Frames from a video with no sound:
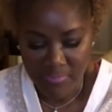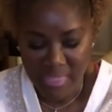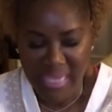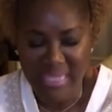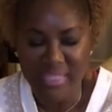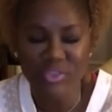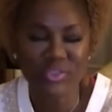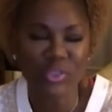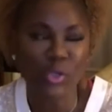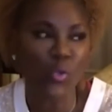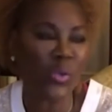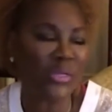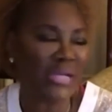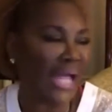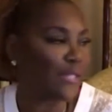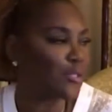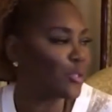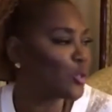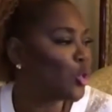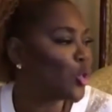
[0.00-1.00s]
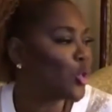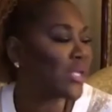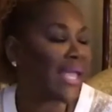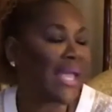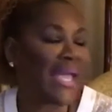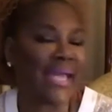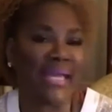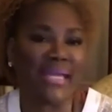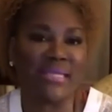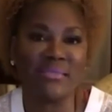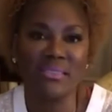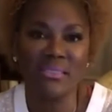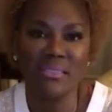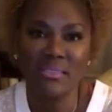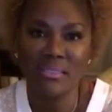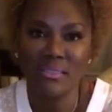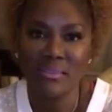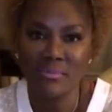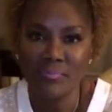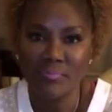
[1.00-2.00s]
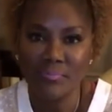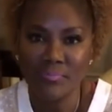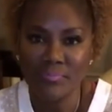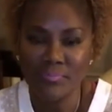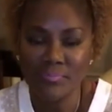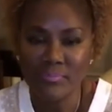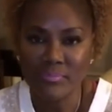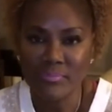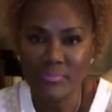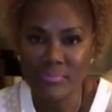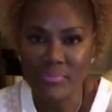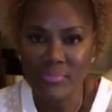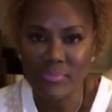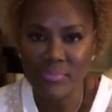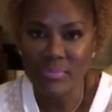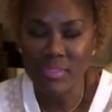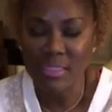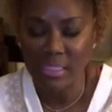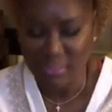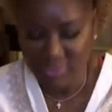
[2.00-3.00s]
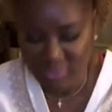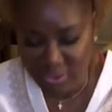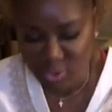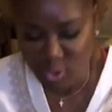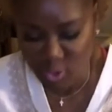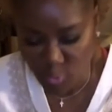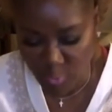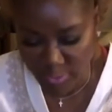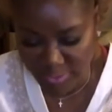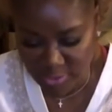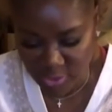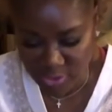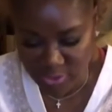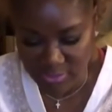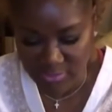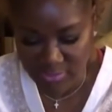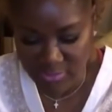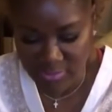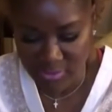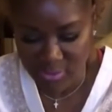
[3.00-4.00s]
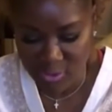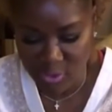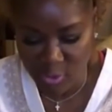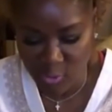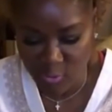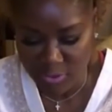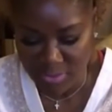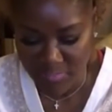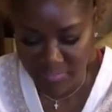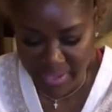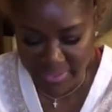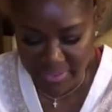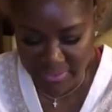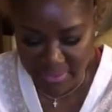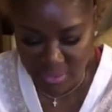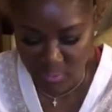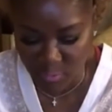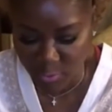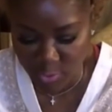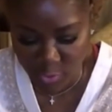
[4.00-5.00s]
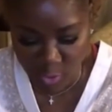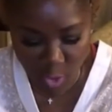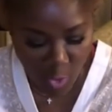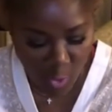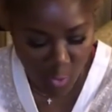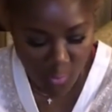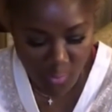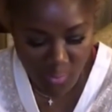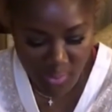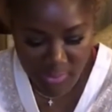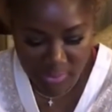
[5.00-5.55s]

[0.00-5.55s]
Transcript: so when I look at a situation, you know, somebody said, well, you know,